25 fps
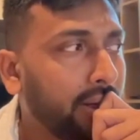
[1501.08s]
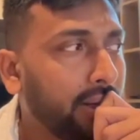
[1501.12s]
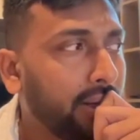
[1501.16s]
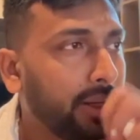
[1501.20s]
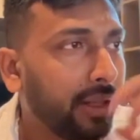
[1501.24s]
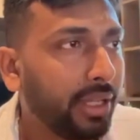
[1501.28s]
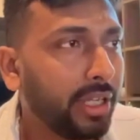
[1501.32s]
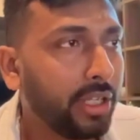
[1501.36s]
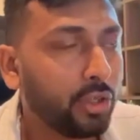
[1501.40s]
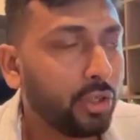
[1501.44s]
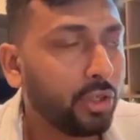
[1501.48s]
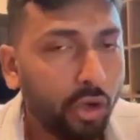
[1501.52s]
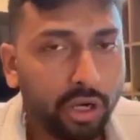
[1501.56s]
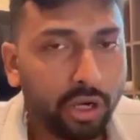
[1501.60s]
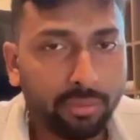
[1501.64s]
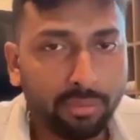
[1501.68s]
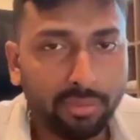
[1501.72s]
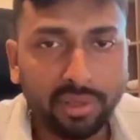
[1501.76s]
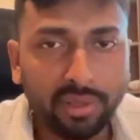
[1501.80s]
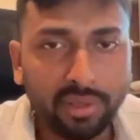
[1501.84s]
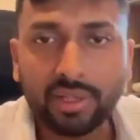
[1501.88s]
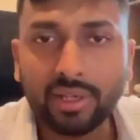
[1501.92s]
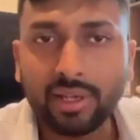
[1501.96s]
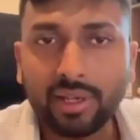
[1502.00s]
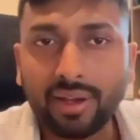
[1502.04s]
He joined
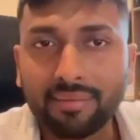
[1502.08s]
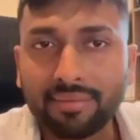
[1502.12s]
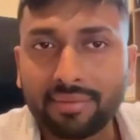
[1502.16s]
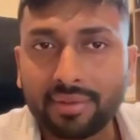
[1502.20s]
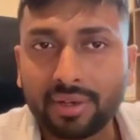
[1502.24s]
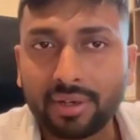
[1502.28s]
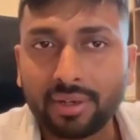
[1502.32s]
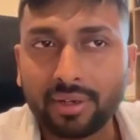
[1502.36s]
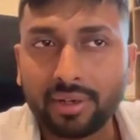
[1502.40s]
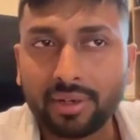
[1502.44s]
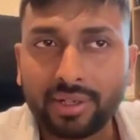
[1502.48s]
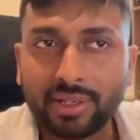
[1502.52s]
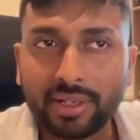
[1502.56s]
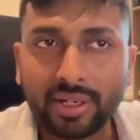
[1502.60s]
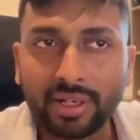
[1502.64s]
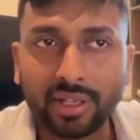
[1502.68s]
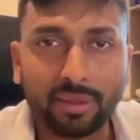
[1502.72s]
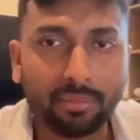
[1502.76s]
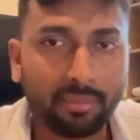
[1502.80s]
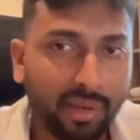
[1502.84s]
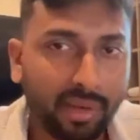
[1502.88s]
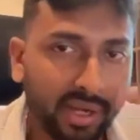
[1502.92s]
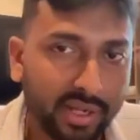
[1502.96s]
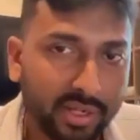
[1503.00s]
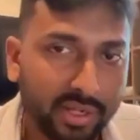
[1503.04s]
me after
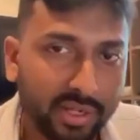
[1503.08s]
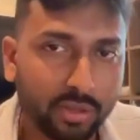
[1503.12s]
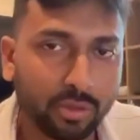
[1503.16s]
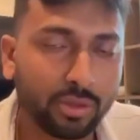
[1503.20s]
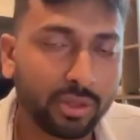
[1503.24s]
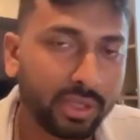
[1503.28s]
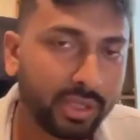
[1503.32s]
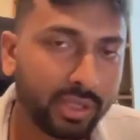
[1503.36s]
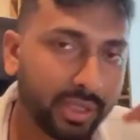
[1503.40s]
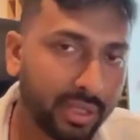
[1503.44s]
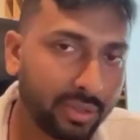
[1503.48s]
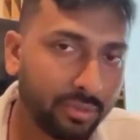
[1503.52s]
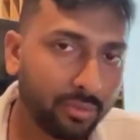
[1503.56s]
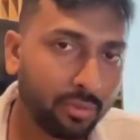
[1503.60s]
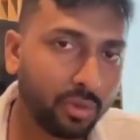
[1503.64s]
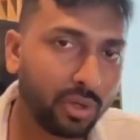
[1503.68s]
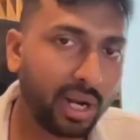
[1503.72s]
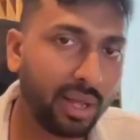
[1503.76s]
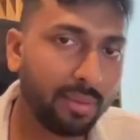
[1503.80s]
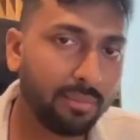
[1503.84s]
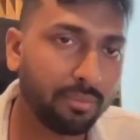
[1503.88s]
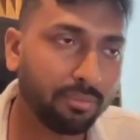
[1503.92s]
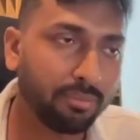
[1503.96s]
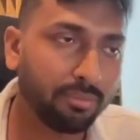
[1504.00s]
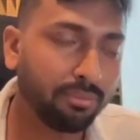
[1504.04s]
hearing my story and what
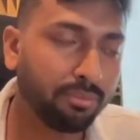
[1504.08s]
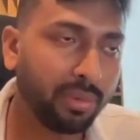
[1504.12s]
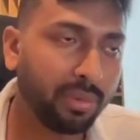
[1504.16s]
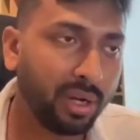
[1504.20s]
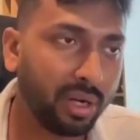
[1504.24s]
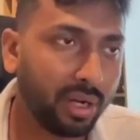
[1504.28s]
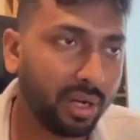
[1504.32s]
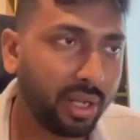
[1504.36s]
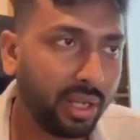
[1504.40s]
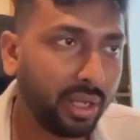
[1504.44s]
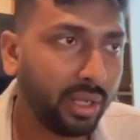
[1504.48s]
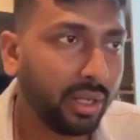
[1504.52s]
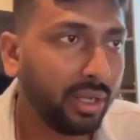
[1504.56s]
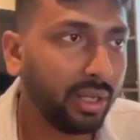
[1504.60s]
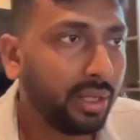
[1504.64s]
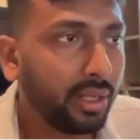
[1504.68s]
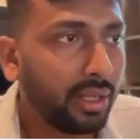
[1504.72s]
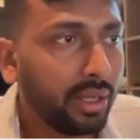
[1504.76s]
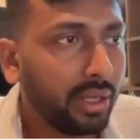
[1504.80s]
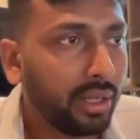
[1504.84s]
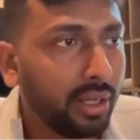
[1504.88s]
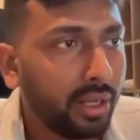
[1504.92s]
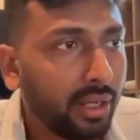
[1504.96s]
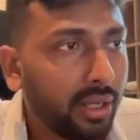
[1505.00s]
I'm building.